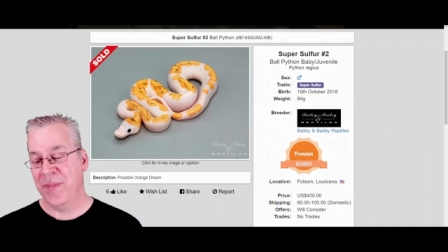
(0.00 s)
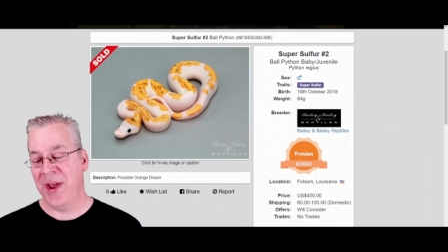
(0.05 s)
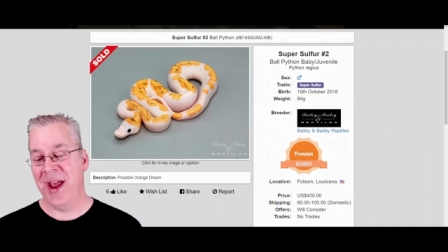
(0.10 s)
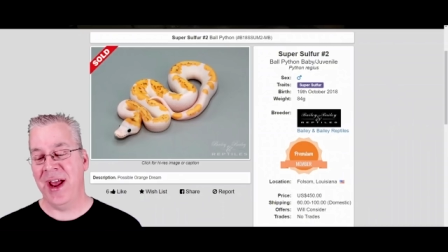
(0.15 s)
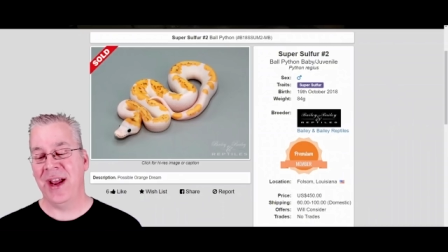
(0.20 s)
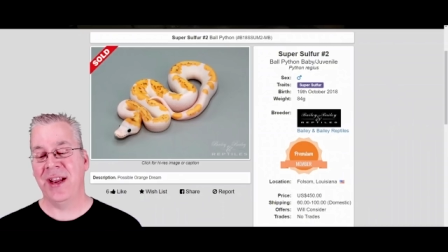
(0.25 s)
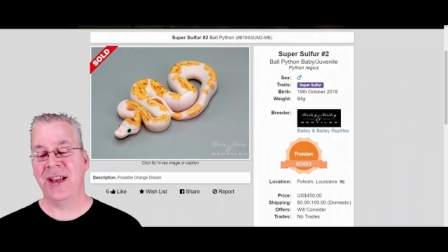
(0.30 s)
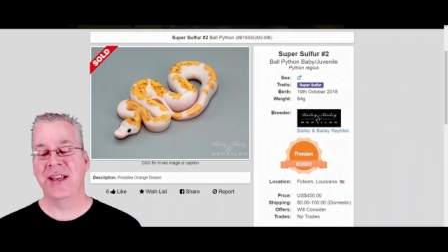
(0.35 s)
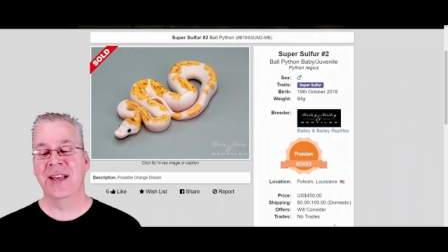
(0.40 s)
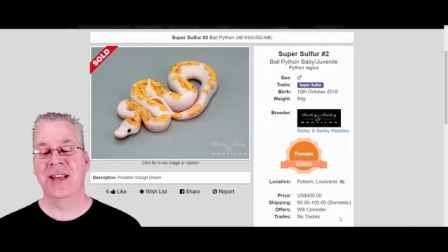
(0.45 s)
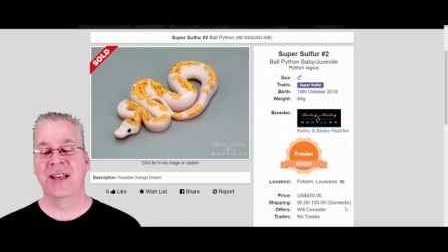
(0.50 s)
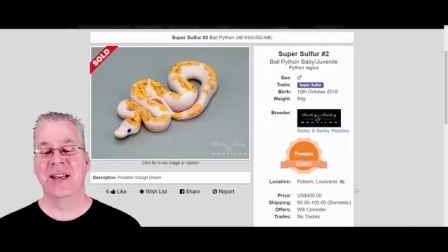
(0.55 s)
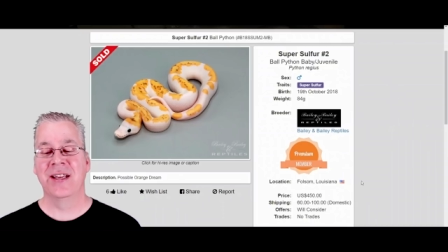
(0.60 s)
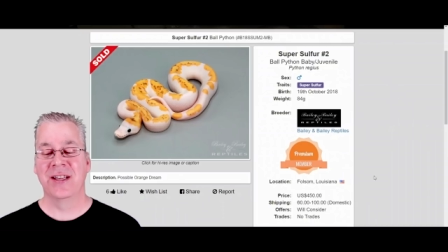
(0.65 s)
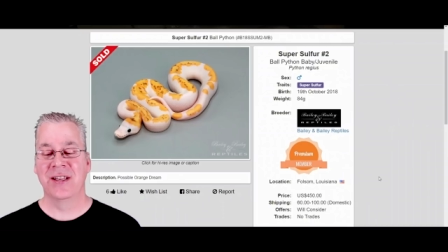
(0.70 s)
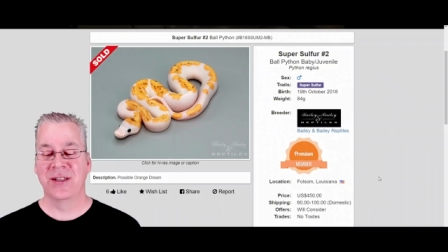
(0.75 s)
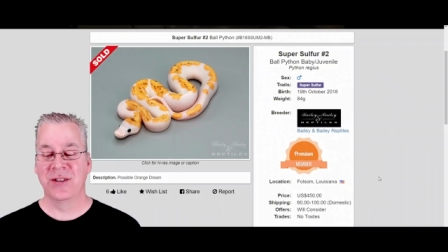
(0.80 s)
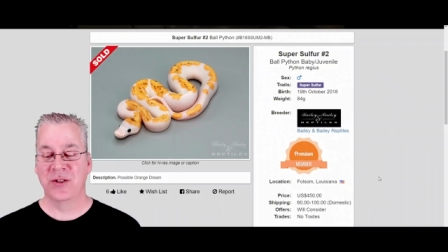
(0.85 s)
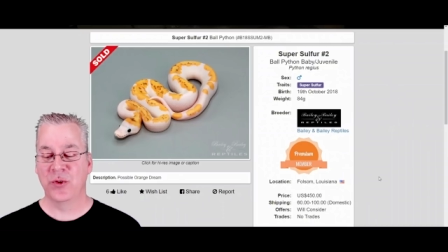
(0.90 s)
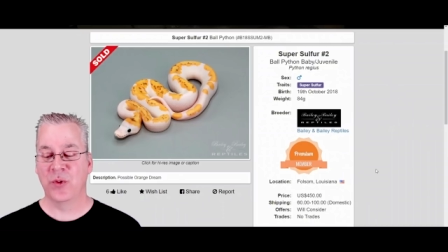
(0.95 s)
back
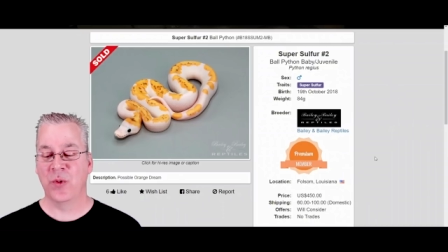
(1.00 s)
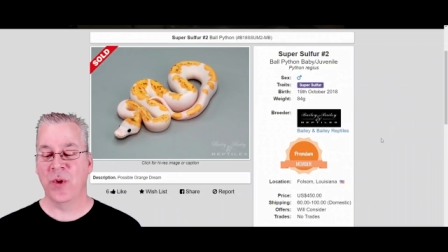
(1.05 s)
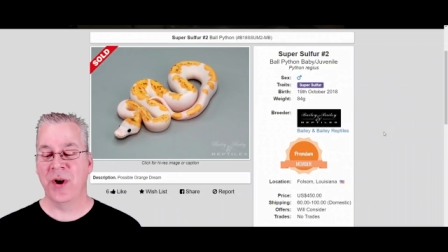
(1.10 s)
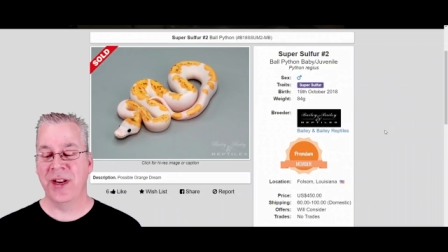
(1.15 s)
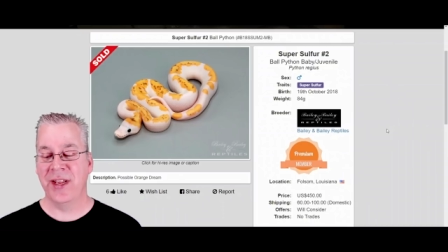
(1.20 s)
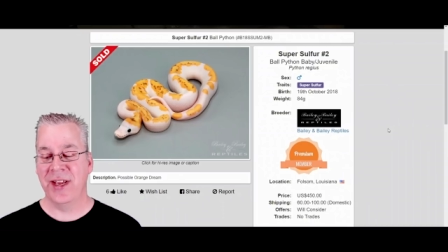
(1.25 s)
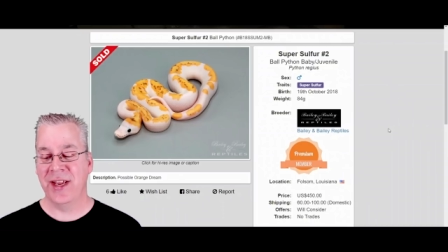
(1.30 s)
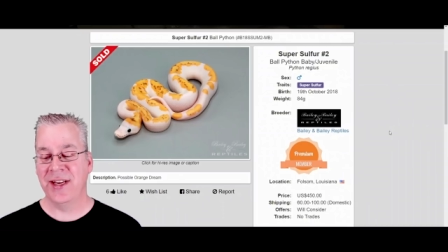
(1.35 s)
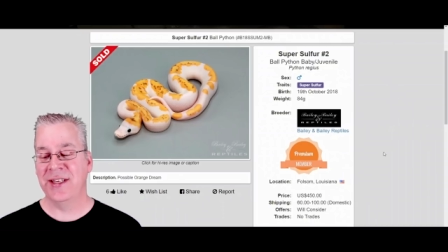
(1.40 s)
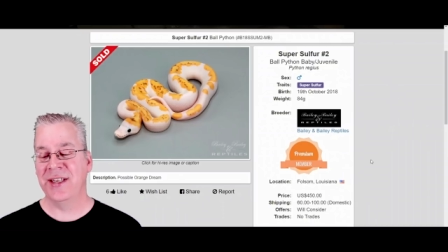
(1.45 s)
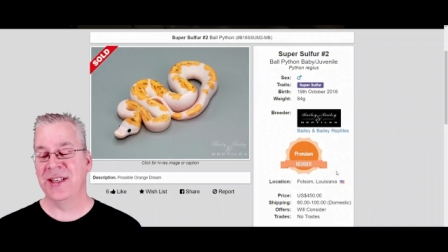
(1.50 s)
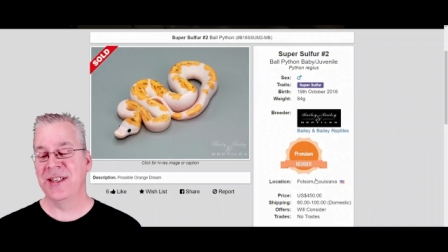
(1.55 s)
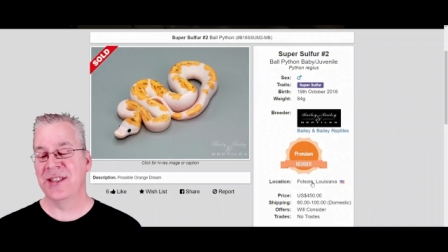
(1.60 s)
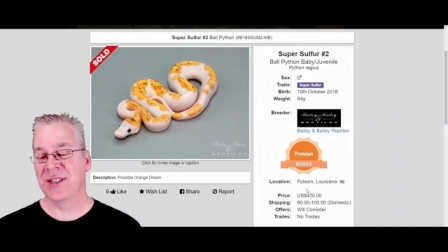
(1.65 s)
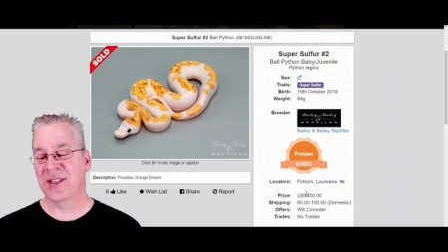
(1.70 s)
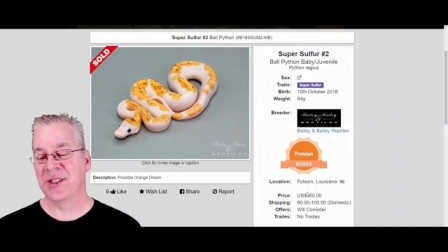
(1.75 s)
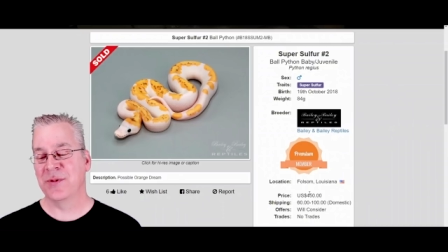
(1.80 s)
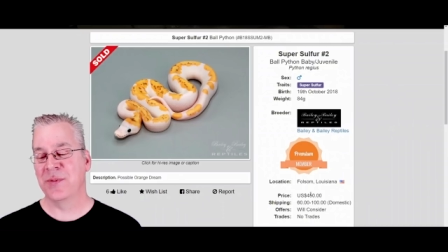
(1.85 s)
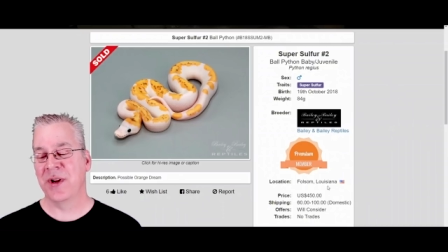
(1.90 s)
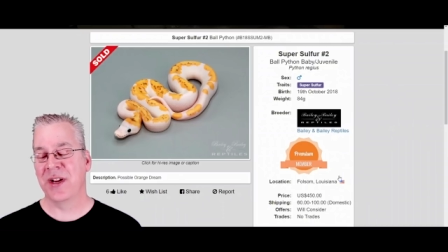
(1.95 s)
in 2018,
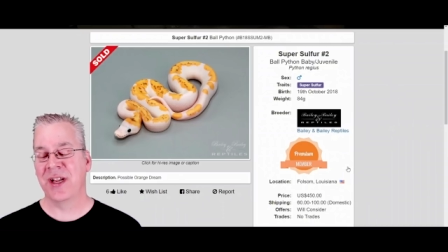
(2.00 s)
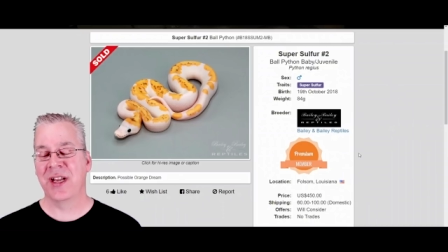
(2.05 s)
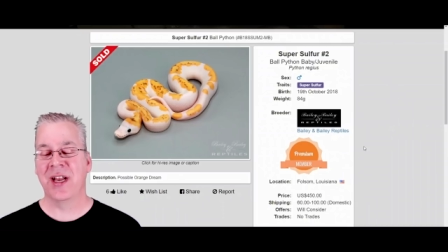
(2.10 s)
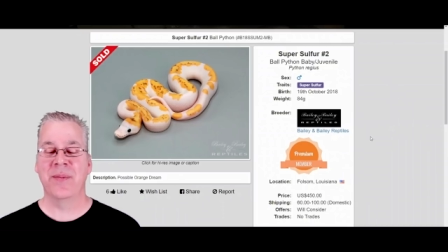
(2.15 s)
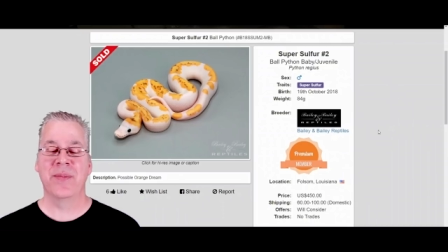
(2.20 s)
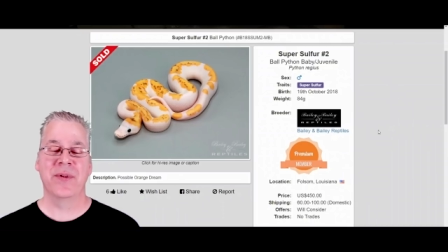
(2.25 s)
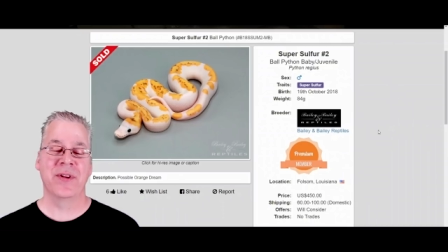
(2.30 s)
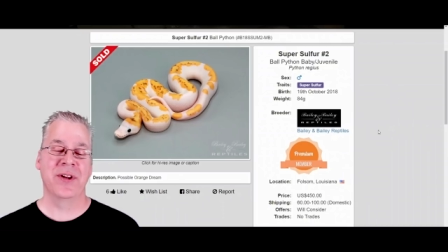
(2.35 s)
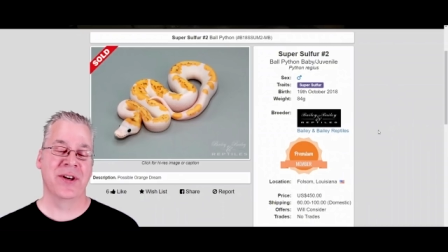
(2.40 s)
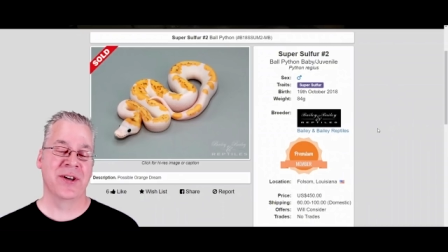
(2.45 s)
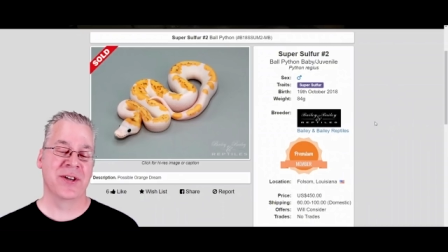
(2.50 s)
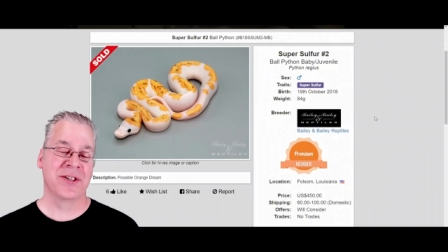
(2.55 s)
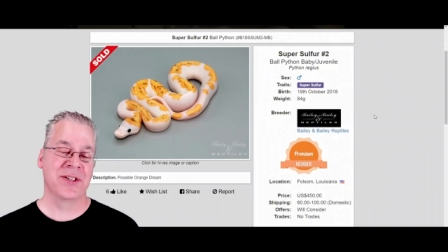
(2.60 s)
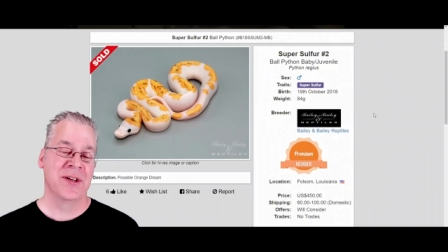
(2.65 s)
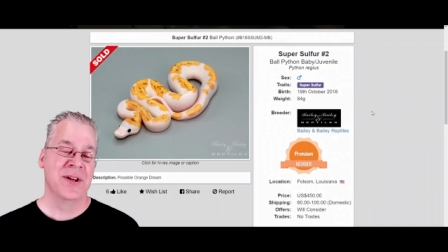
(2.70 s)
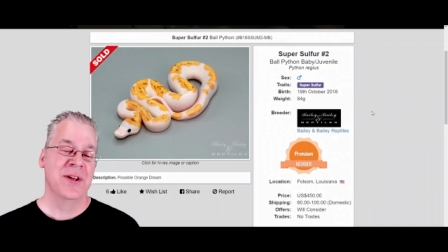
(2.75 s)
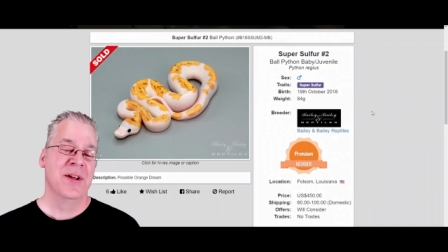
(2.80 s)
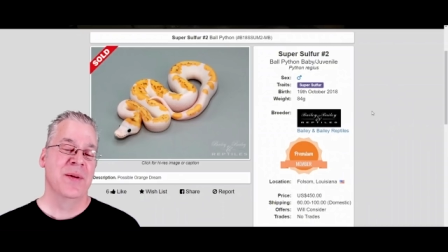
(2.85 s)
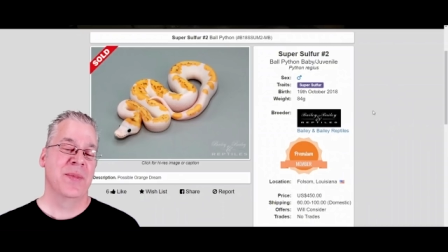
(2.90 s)
so it's been a couple years.